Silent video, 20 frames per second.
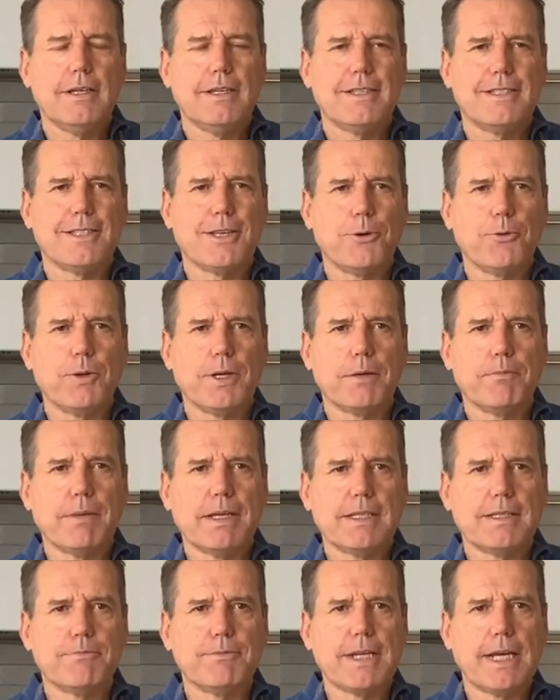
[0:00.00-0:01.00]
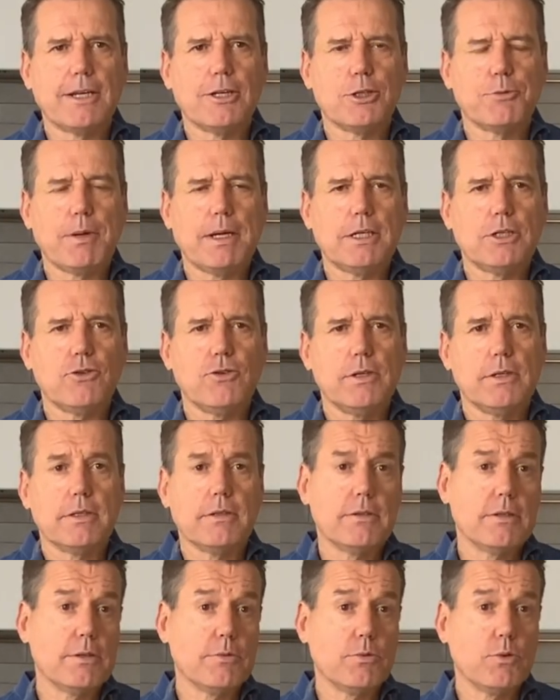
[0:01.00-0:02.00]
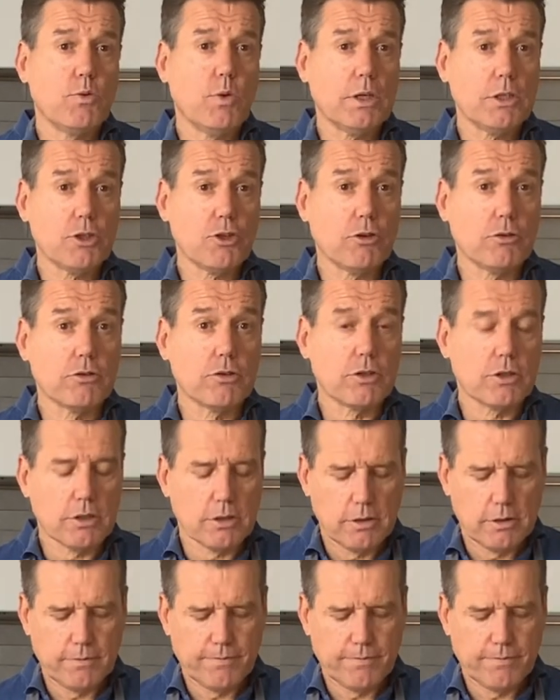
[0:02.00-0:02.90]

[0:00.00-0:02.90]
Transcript: So we can make some Danish pastries and some croissants.